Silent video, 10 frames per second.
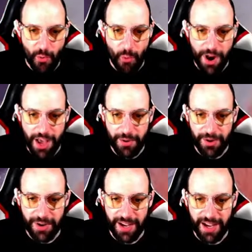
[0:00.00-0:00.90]

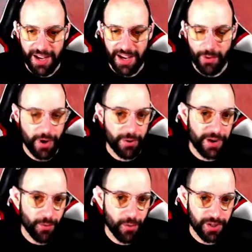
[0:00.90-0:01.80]
whenever, uh, wherever
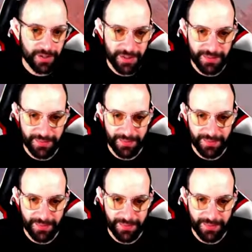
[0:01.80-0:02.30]
I want,